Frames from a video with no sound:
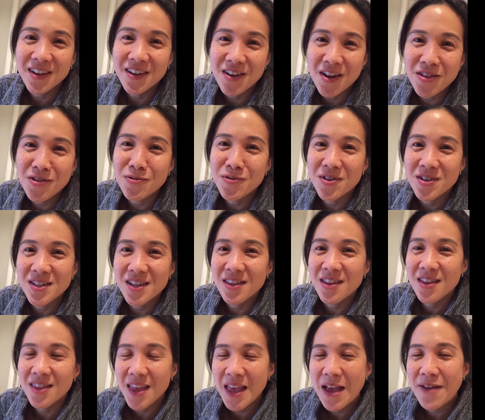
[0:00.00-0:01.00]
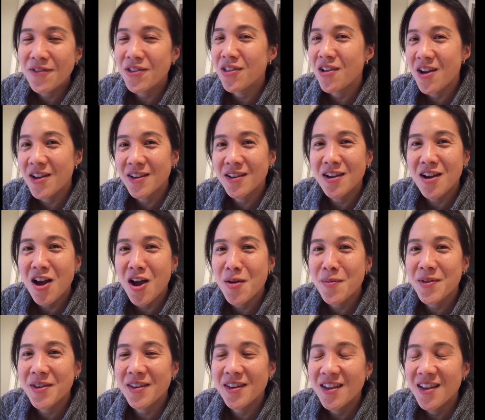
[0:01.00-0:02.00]
In other words, I think they have a lot in
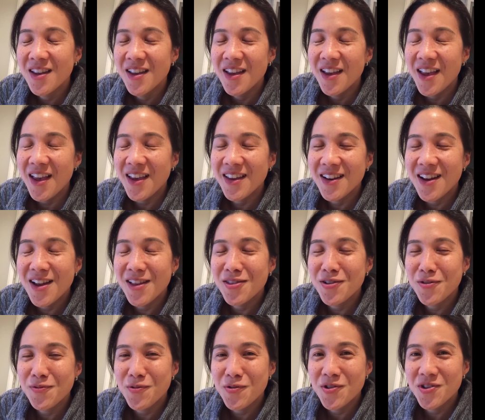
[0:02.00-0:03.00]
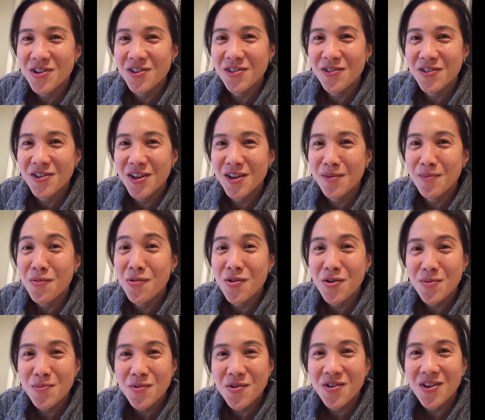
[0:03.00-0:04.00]
common, and I look forward to learning
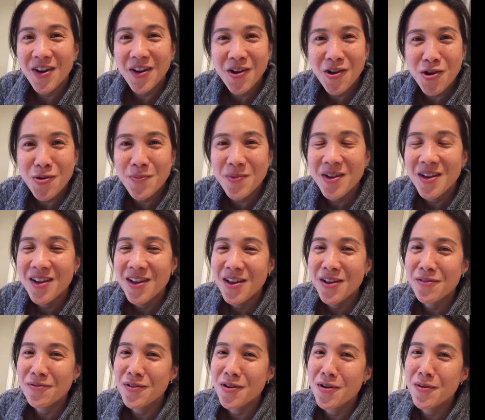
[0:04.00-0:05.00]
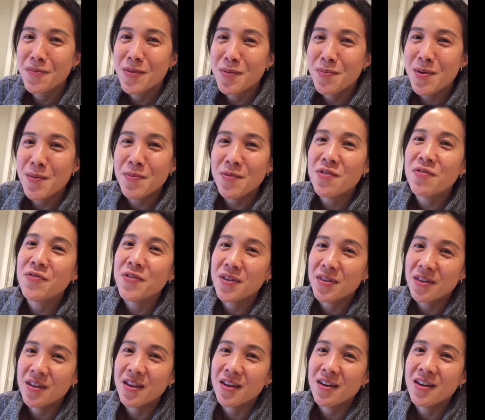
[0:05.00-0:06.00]
more and more, I hope, from the people of
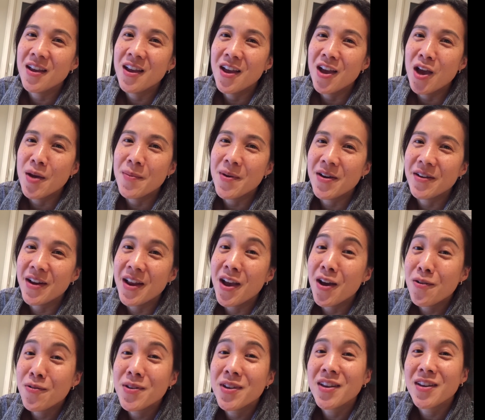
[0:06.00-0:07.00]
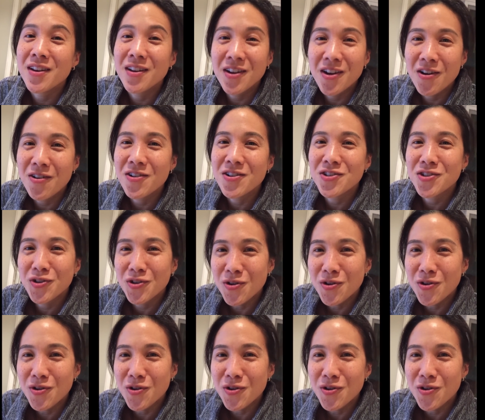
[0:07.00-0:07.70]
Finland about how we can encourage a